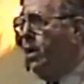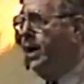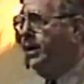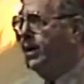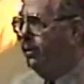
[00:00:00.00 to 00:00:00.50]

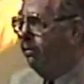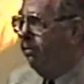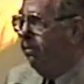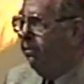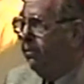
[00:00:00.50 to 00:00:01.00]
wind up.
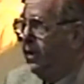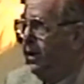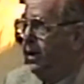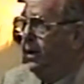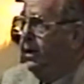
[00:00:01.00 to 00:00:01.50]

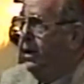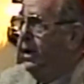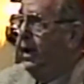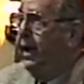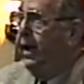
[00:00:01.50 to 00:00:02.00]

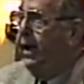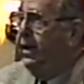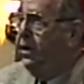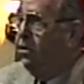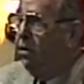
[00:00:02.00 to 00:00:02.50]
And
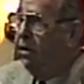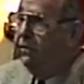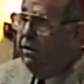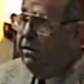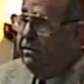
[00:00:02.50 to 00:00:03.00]
he
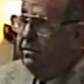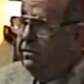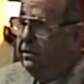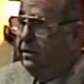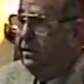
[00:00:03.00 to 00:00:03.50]
called for
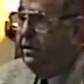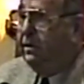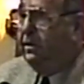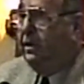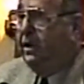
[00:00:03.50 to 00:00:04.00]

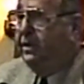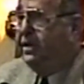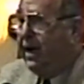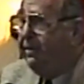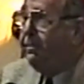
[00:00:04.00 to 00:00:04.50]
uh,
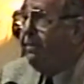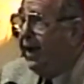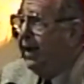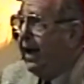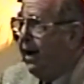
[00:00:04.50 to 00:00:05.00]
time to
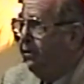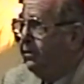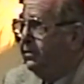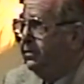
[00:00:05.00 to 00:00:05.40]
bail out.